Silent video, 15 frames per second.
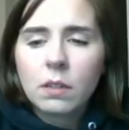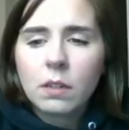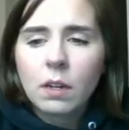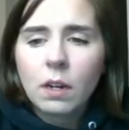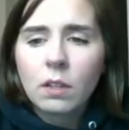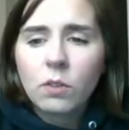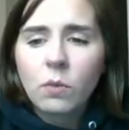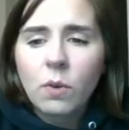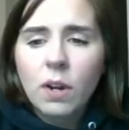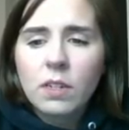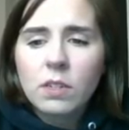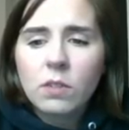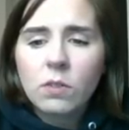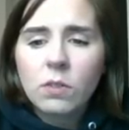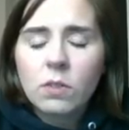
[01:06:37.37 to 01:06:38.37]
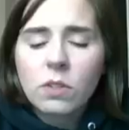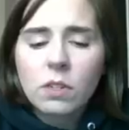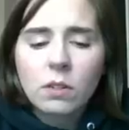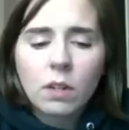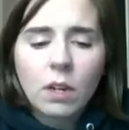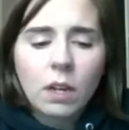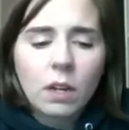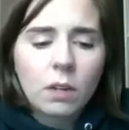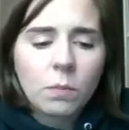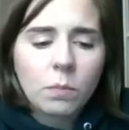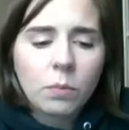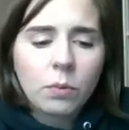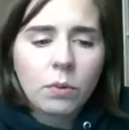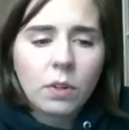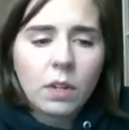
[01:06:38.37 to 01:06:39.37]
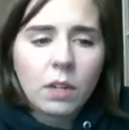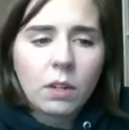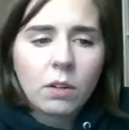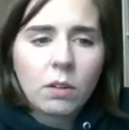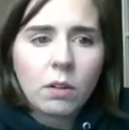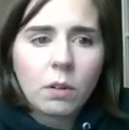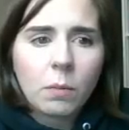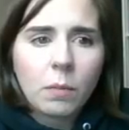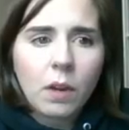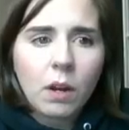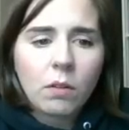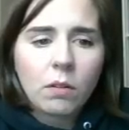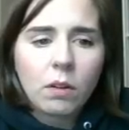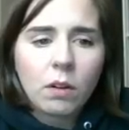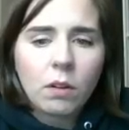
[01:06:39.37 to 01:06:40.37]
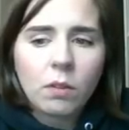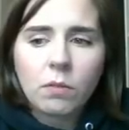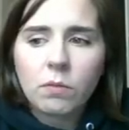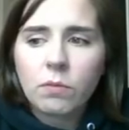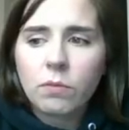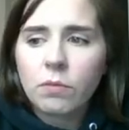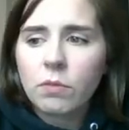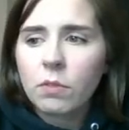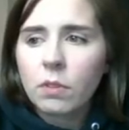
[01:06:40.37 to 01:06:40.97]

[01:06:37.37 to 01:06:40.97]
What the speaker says: Otherwise, though, you still get a pretty good amount of